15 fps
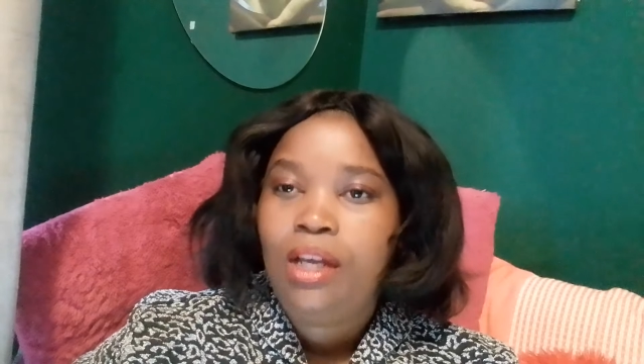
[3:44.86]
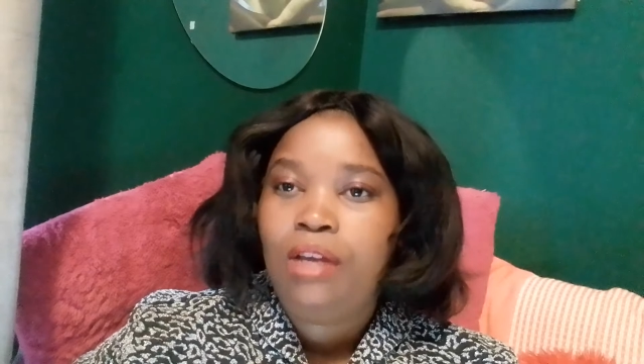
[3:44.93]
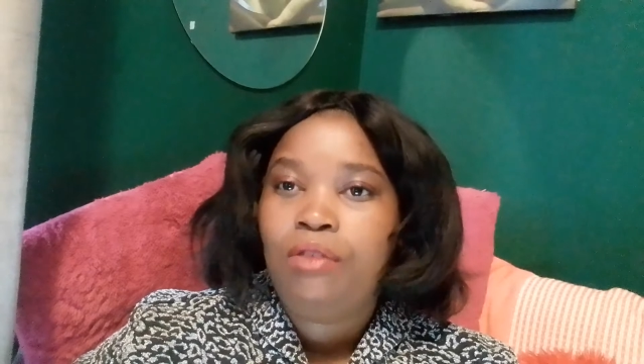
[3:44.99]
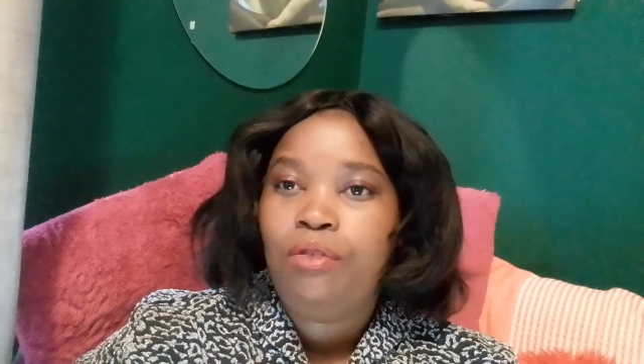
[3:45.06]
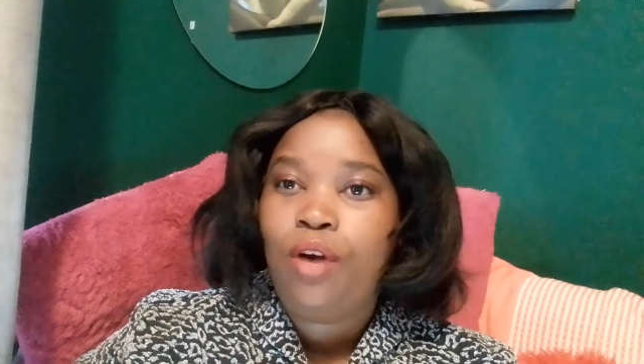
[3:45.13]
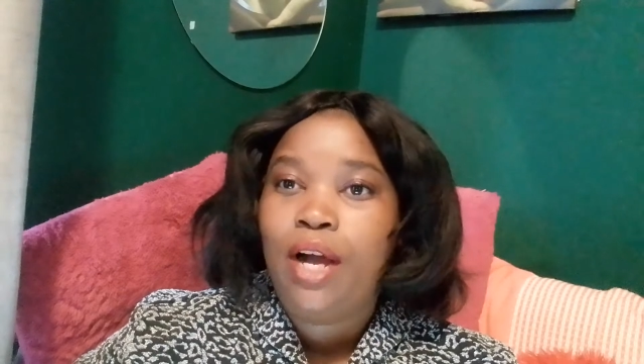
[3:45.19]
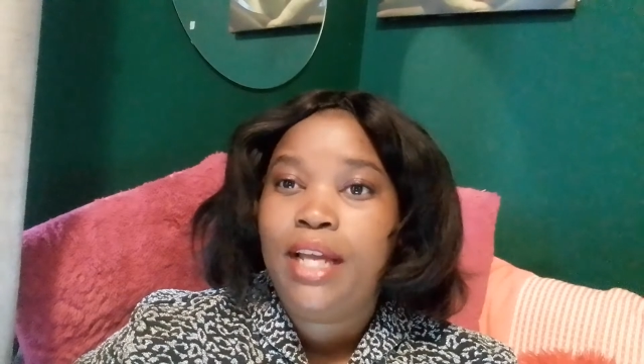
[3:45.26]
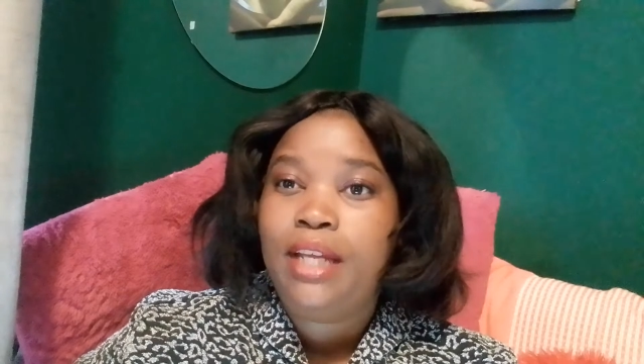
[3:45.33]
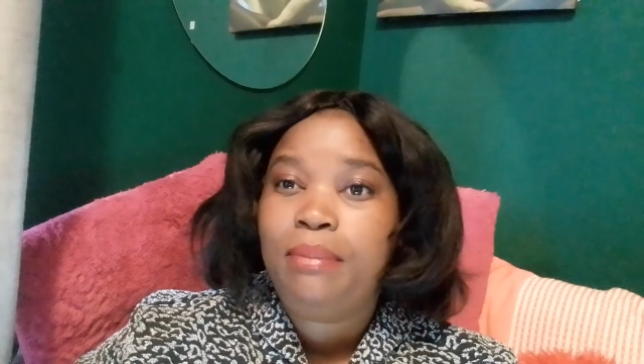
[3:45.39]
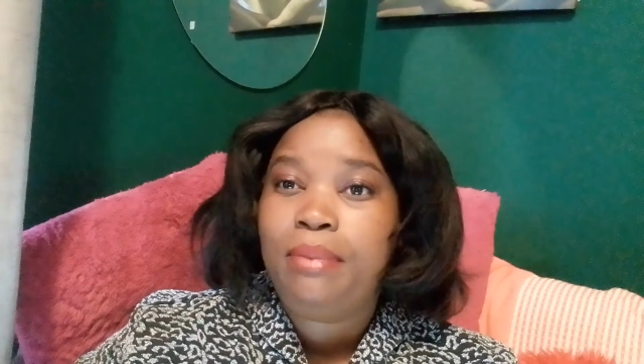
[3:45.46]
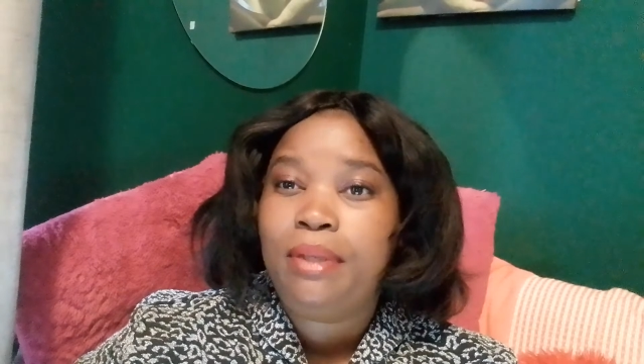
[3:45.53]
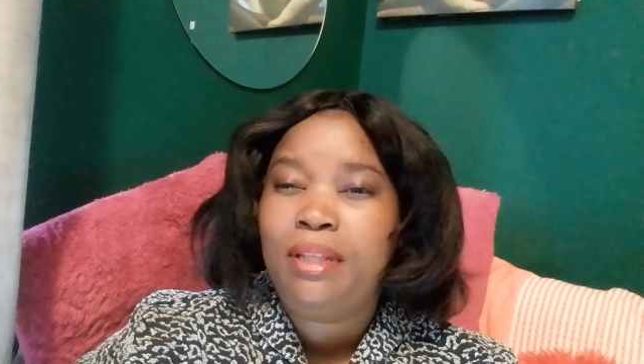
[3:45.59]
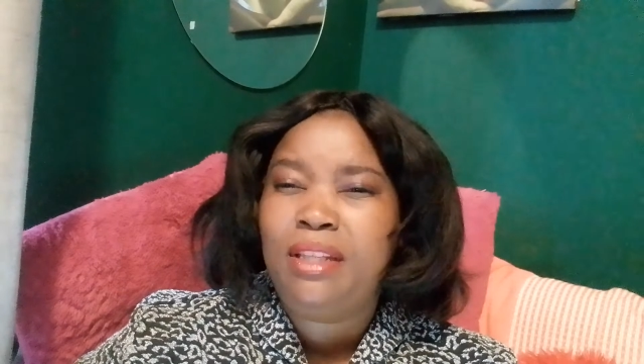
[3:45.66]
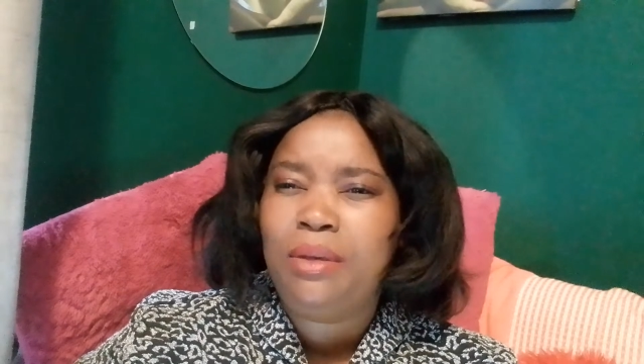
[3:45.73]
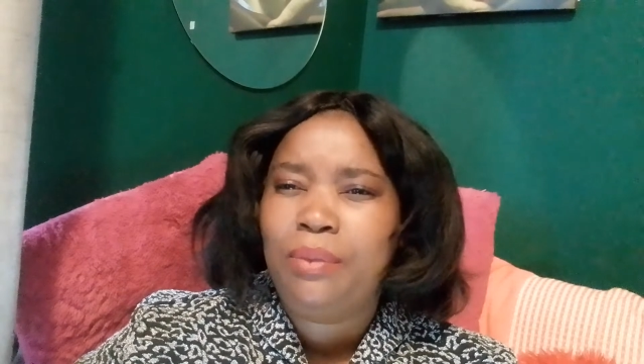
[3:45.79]
for
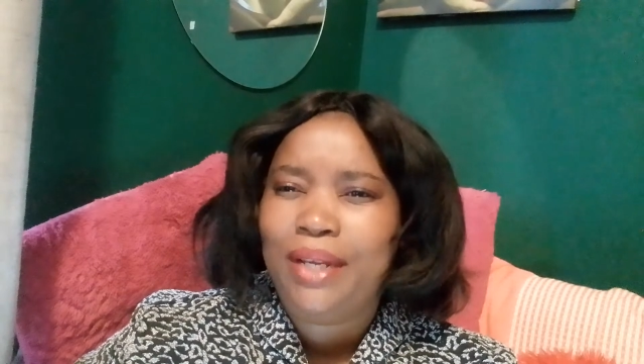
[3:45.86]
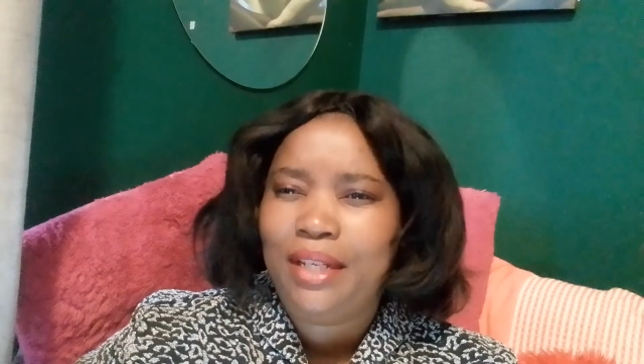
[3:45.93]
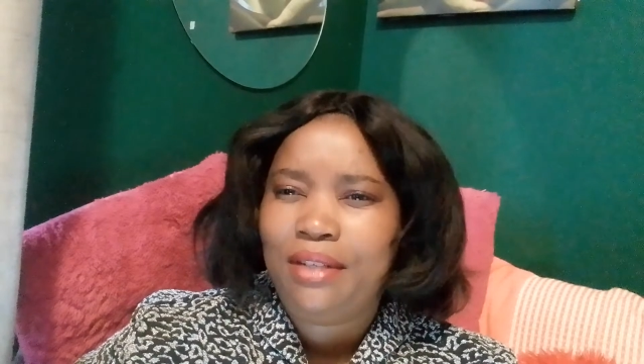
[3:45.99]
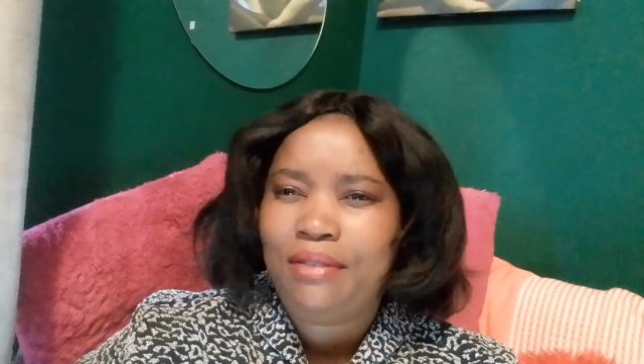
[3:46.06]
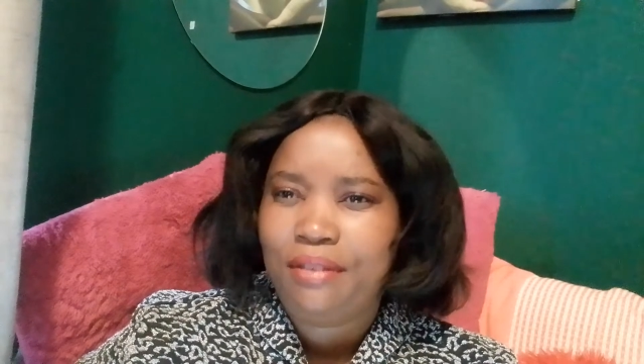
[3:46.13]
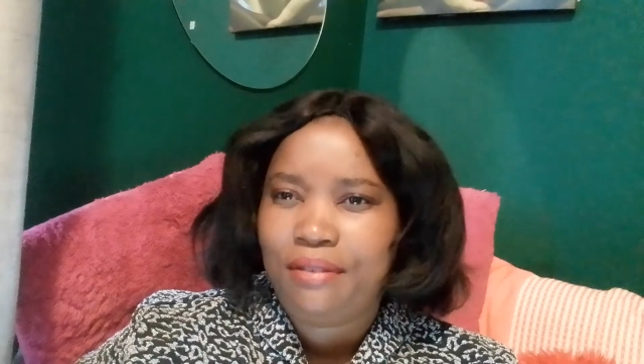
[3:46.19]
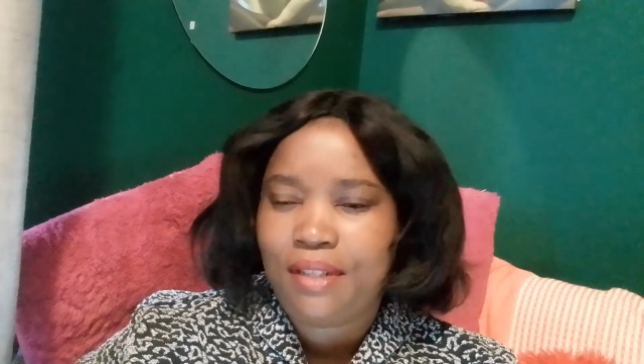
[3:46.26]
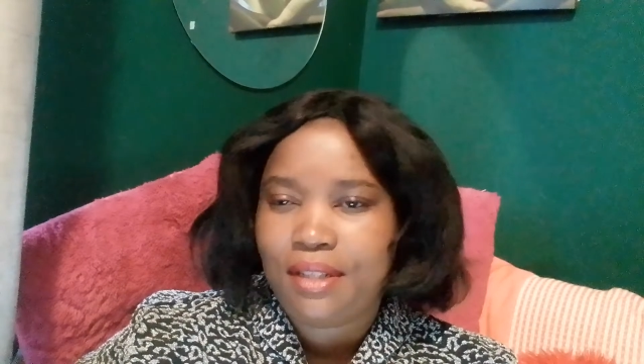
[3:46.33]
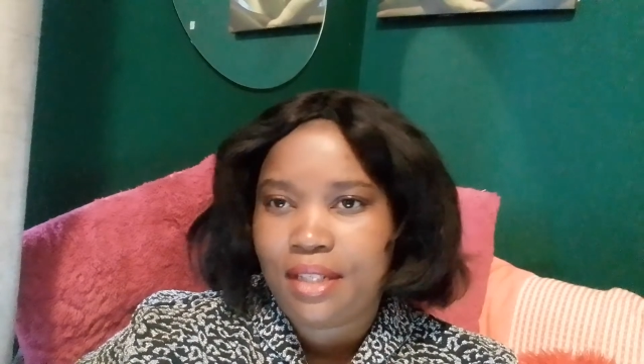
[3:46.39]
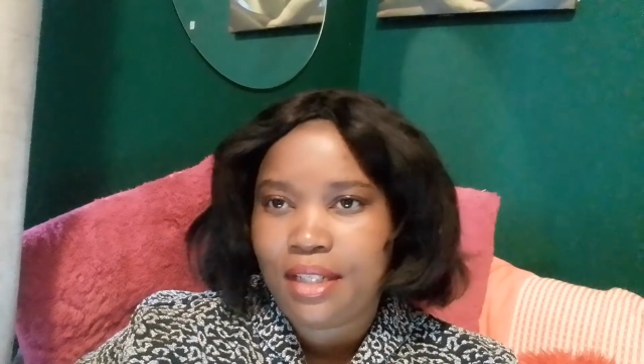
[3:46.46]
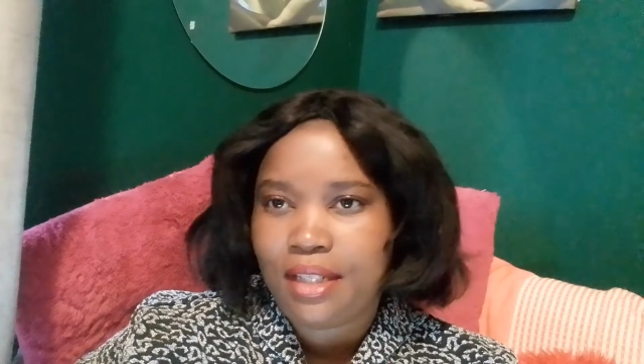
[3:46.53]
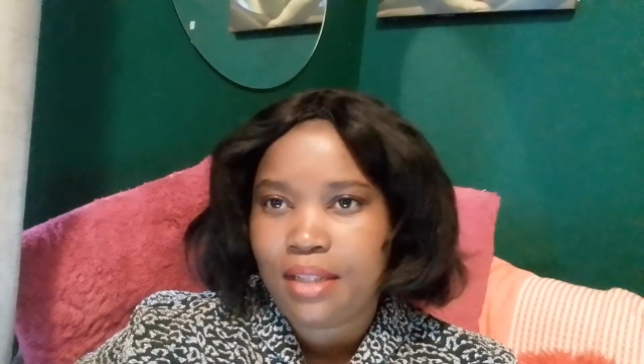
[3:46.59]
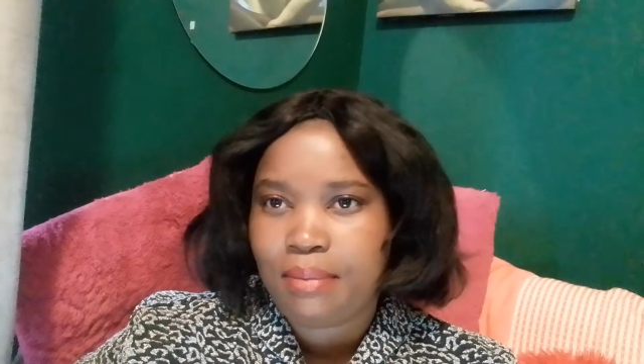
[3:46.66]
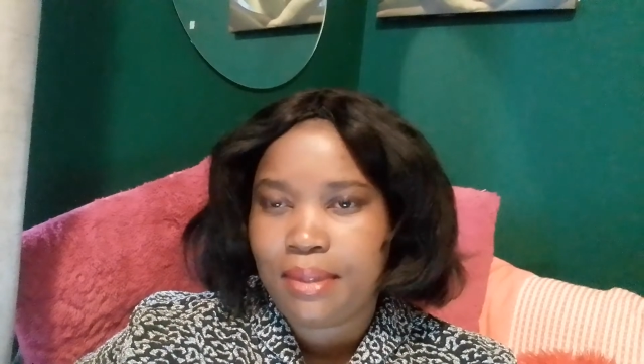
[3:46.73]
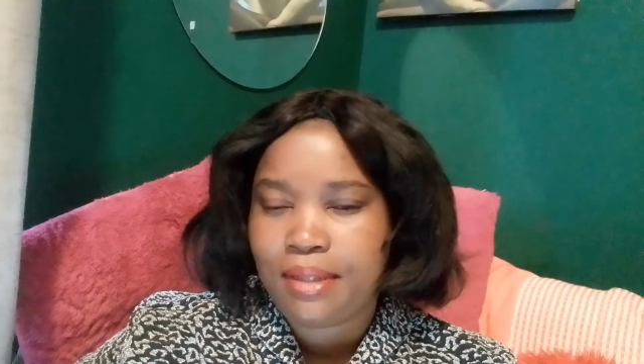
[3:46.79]
IEB, they weighed
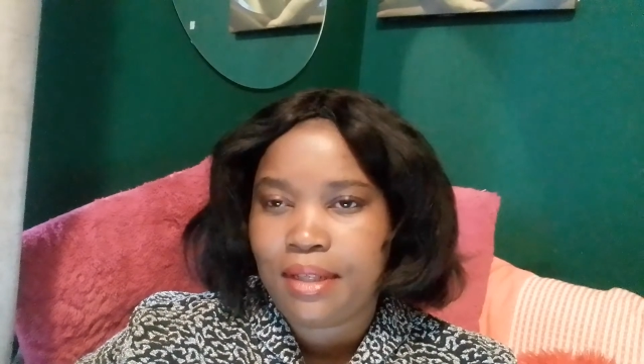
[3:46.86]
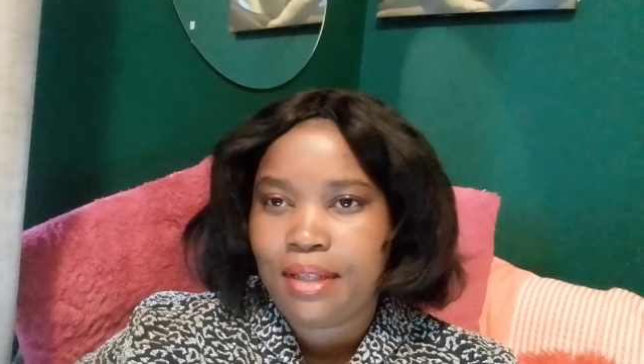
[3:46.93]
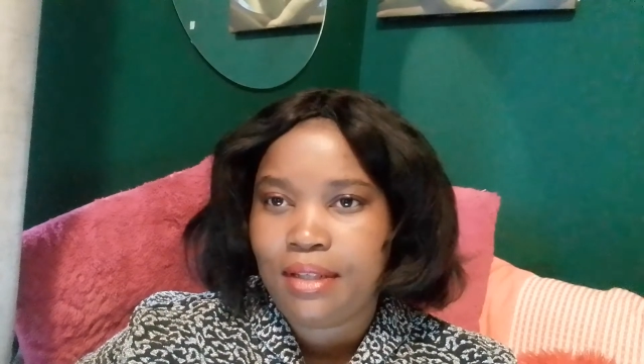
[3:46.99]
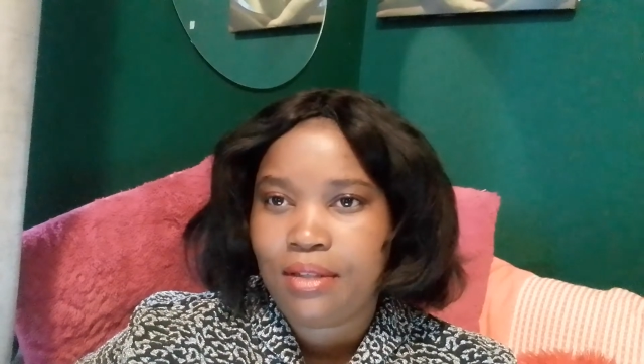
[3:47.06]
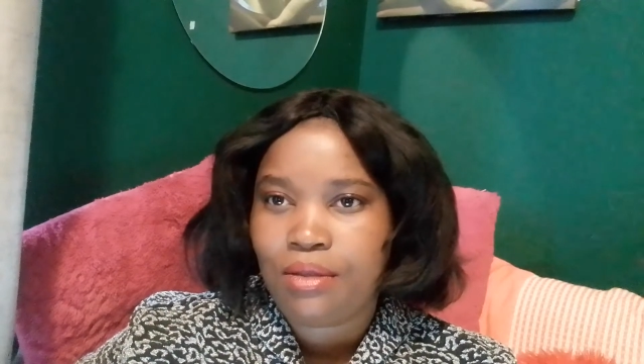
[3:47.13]
56%.